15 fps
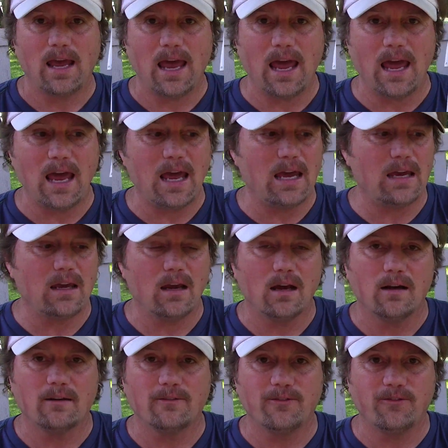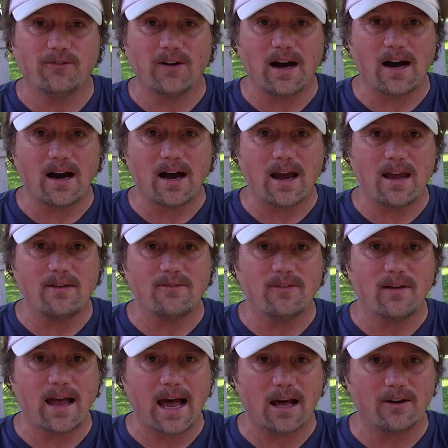a 5
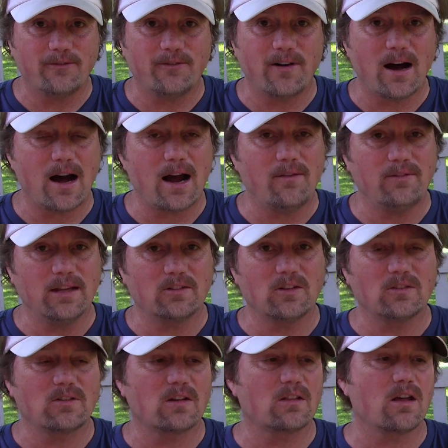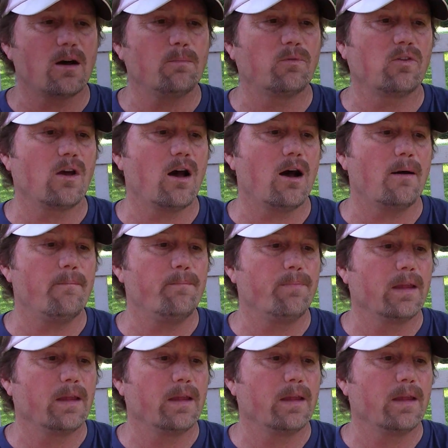out of 5. This is a thumbs up.